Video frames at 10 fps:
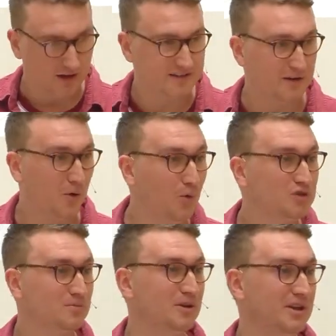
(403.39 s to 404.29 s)
You see,
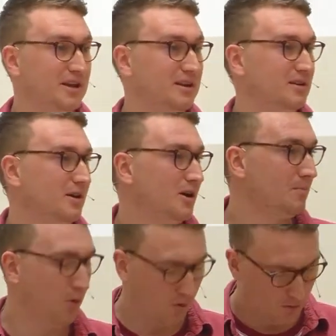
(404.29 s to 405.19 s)
ultimately,
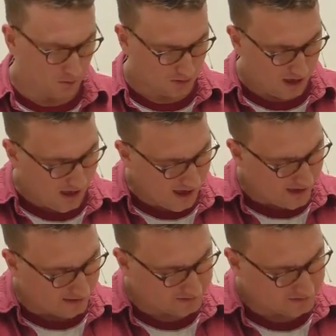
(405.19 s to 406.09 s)
Paul
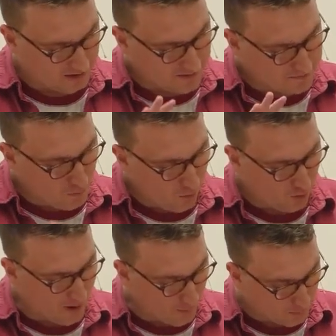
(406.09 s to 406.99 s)
cares more
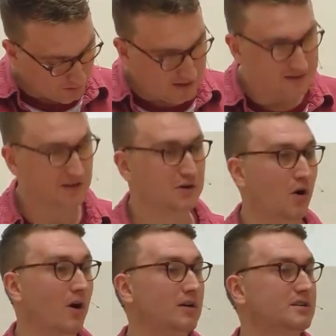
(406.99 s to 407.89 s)
about pleasing
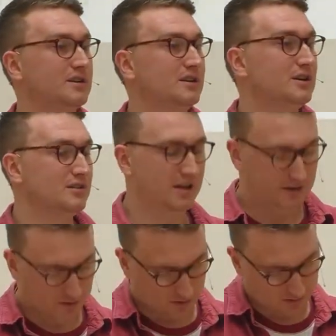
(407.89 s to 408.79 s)
God than he
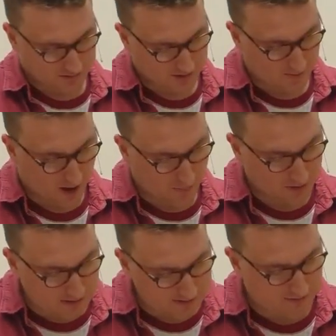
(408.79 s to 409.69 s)
does about
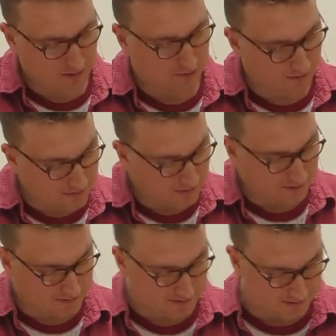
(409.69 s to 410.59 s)
pleasing the
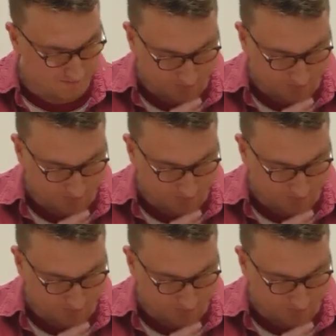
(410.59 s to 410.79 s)
Corinthians.